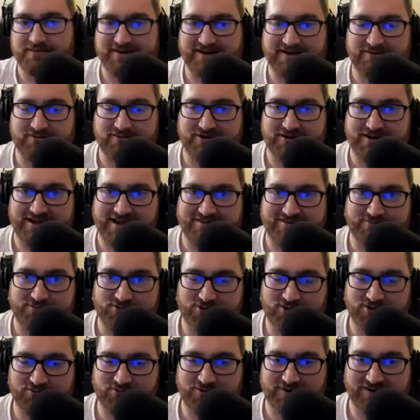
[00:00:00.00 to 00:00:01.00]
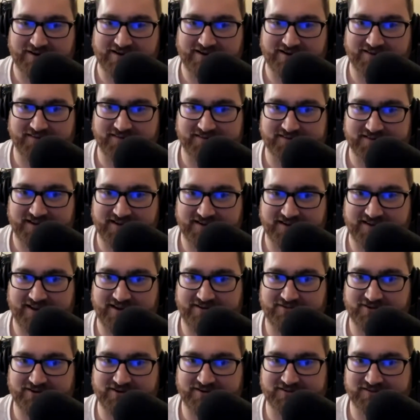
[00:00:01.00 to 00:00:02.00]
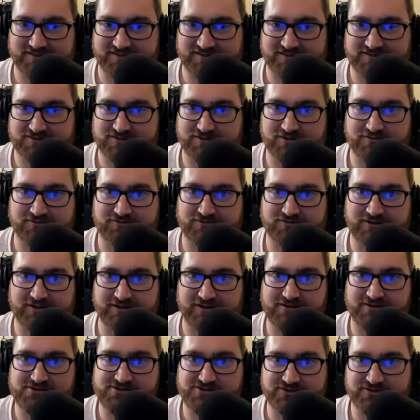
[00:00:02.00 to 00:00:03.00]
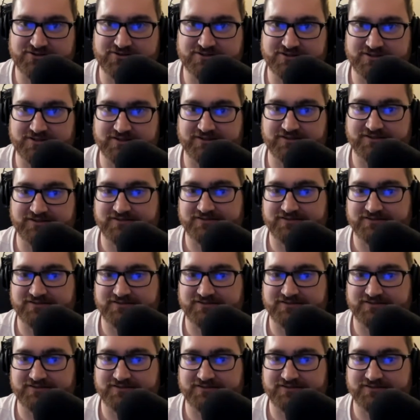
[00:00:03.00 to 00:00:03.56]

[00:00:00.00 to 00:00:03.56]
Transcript: I want to have more than one guy in this 8K range because it's so freaking juicy.